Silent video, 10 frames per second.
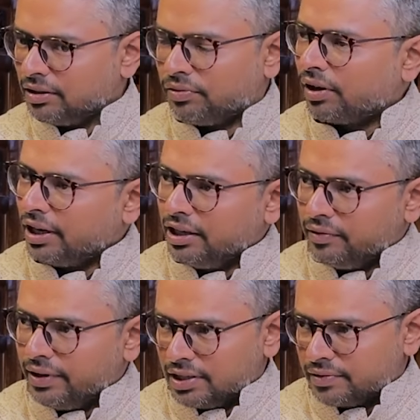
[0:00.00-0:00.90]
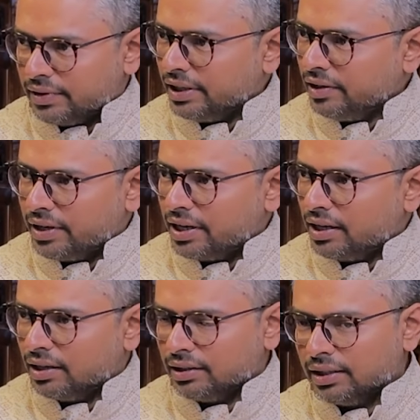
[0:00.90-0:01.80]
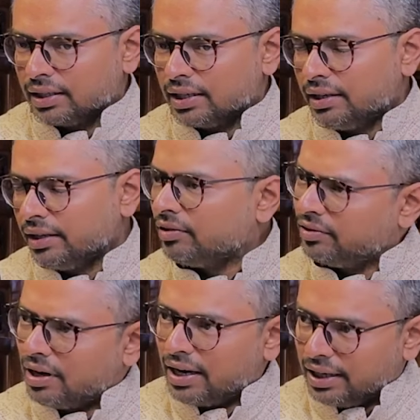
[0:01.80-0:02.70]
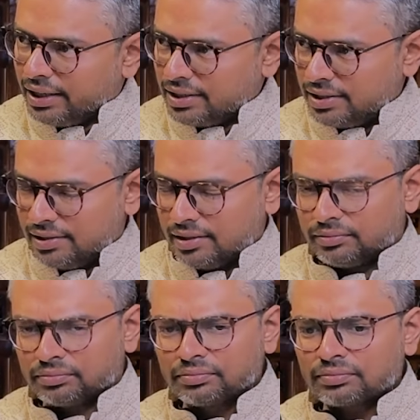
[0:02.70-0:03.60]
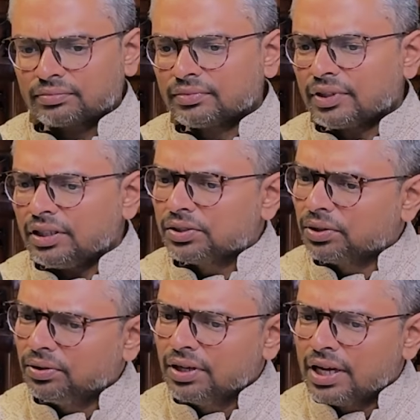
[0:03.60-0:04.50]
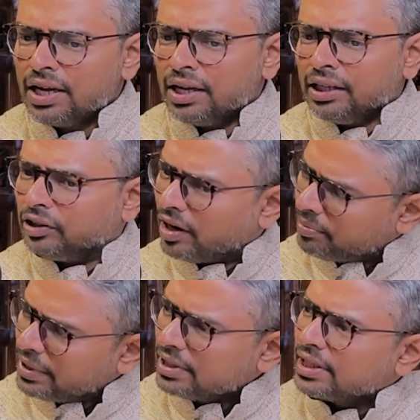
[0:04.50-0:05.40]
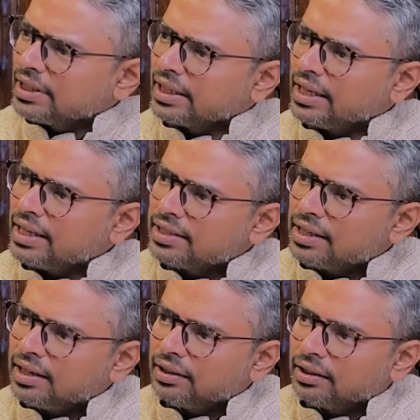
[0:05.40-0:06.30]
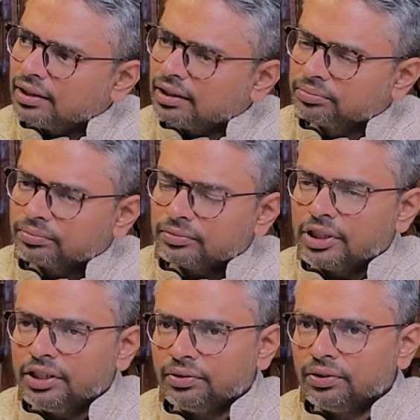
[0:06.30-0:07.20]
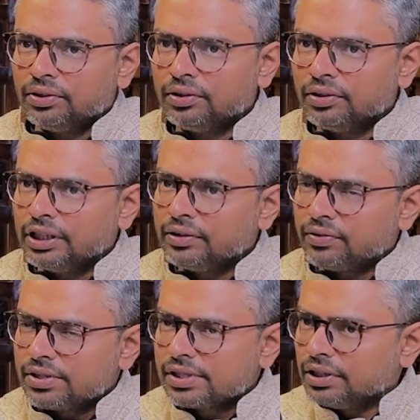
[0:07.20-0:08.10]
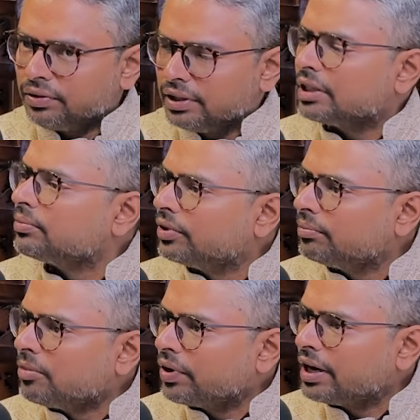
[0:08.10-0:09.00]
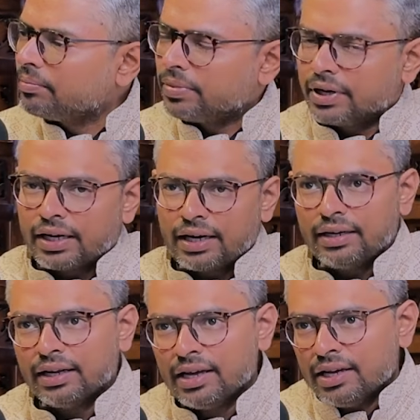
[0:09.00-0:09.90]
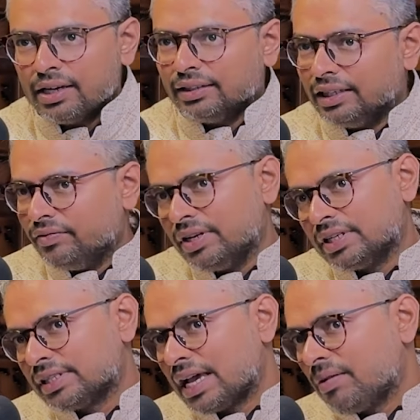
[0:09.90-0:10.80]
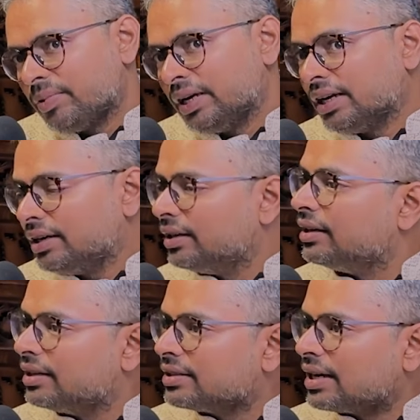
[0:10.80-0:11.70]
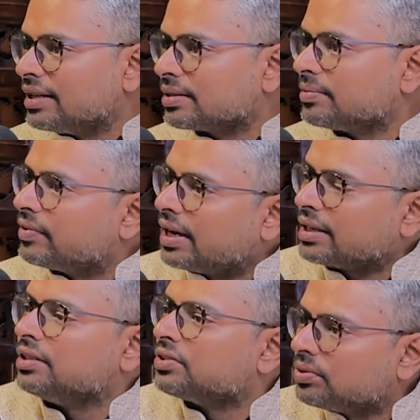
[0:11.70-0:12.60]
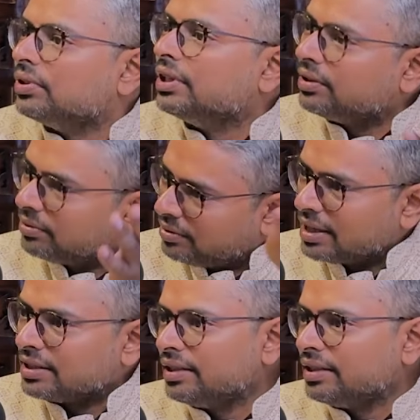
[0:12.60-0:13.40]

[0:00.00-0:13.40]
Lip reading: foreign invaders when they invaded the country or our dynasties. So it would have been such a case that it was during that Mauryan Empire and the invasions happened, and then the transcripts were actually stolen to actually.